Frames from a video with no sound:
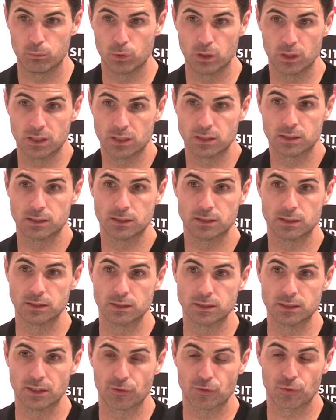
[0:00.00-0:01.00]
Well, it's
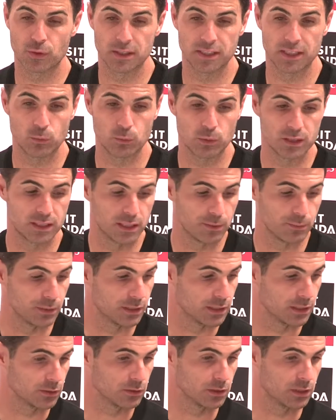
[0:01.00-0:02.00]
the threat that we see every
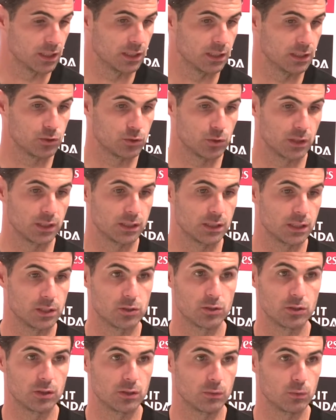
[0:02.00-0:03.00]
single day in training
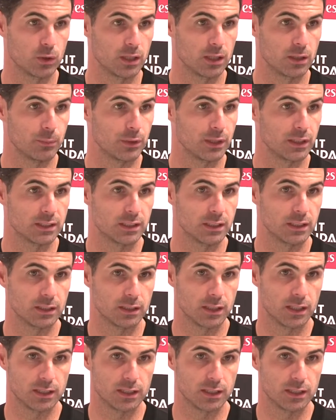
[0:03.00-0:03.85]
session, what he brings here.